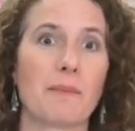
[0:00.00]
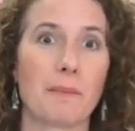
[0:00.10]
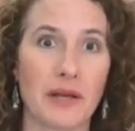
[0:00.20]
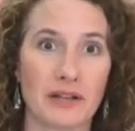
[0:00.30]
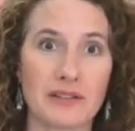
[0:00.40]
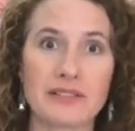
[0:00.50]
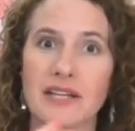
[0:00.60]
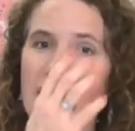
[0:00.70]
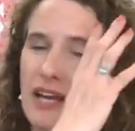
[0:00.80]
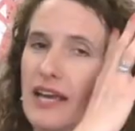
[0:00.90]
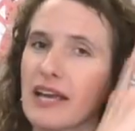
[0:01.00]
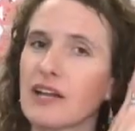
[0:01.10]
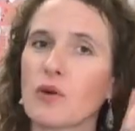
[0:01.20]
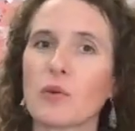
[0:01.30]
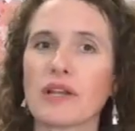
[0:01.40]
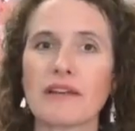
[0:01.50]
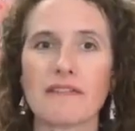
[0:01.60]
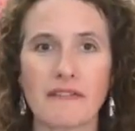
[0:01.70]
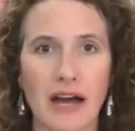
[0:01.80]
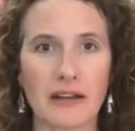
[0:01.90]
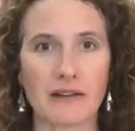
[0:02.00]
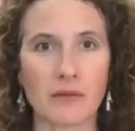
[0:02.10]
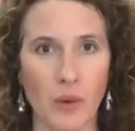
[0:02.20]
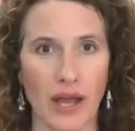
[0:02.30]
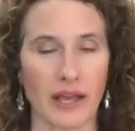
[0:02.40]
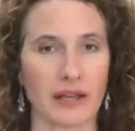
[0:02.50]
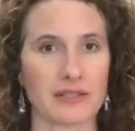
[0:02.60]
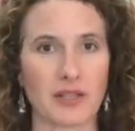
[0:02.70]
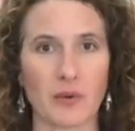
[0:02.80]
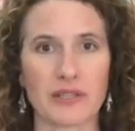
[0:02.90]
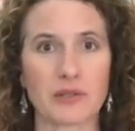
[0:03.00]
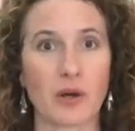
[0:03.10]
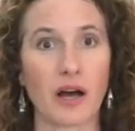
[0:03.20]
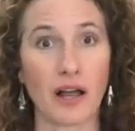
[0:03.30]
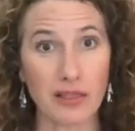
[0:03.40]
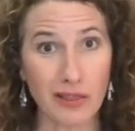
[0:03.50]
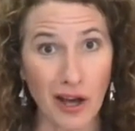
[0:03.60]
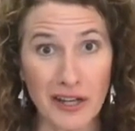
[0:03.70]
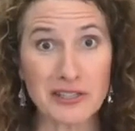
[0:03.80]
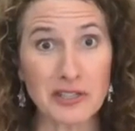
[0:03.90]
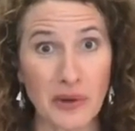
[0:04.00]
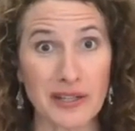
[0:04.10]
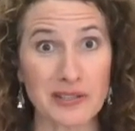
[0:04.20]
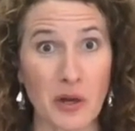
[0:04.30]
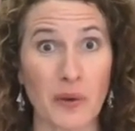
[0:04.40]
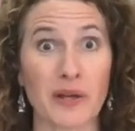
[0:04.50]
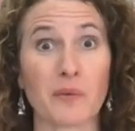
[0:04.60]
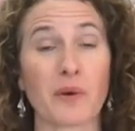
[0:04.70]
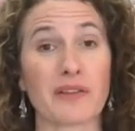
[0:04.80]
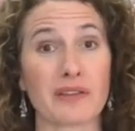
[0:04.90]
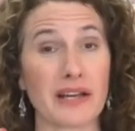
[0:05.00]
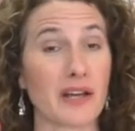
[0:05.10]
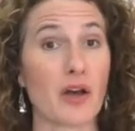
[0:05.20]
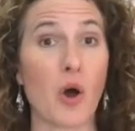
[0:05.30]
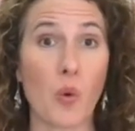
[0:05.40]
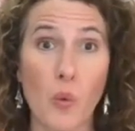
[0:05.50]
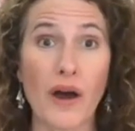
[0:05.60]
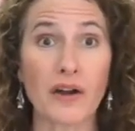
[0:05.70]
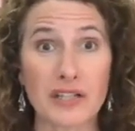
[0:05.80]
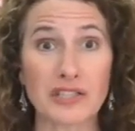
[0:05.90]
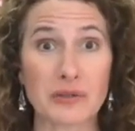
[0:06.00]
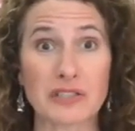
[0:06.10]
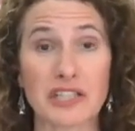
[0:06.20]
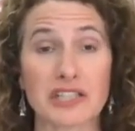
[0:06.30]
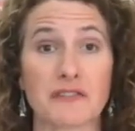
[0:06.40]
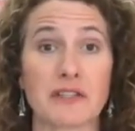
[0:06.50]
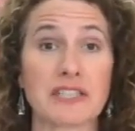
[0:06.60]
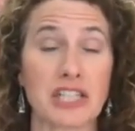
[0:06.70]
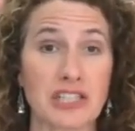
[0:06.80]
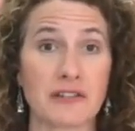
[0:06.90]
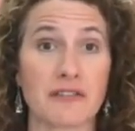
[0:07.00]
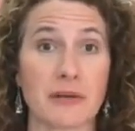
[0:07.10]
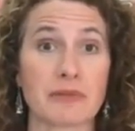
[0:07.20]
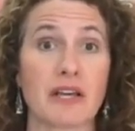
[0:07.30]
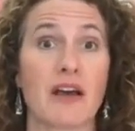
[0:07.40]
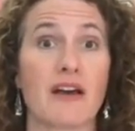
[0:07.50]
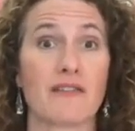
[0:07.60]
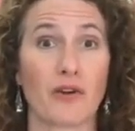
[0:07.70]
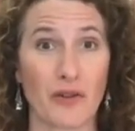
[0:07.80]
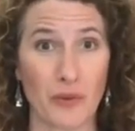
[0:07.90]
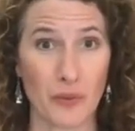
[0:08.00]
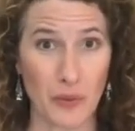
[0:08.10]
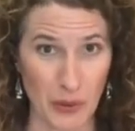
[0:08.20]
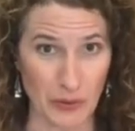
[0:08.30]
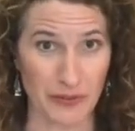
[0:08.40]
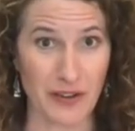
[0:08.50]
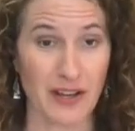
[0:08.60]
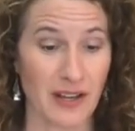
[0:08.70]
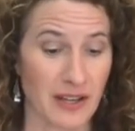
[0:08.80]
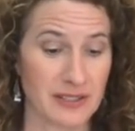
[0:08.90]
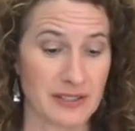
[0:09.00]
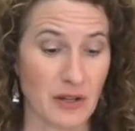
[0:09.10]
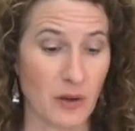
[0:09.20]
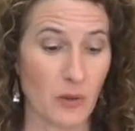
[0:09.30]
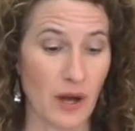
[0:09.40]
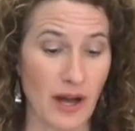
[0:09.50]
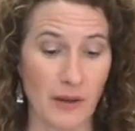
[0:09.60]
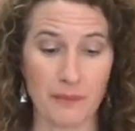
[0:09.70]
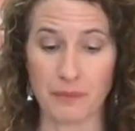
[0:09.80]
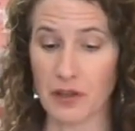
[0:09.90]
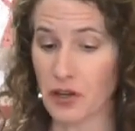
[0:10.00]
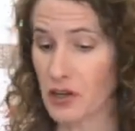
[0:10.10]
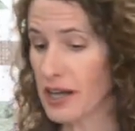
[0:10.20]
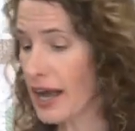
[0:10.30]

built in a really fun way. So it's a lot of straight sewing with like one or two stitch and flips for the roof. So you're going to